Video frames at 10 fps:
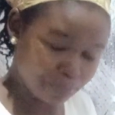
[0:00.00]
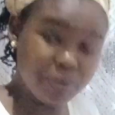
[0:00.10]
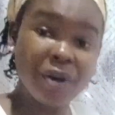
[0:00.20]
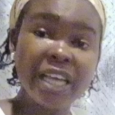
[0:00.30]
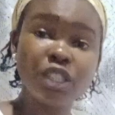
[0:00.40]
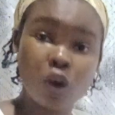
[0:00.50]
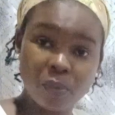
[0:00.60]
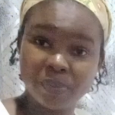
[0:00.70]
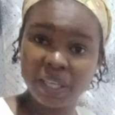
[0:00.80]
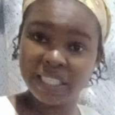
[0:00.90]
parent
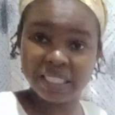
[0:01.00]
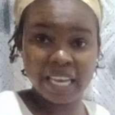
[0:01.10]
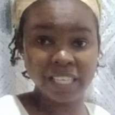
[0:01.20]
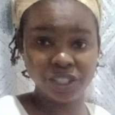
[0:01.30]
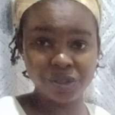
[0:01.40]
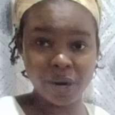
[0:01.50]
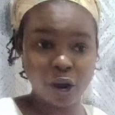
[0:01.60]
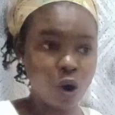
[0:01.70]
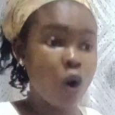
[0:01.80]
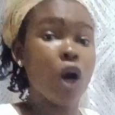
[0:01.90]
company is in
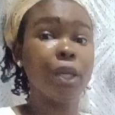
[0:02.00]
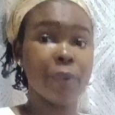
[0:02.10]
Nigeria or the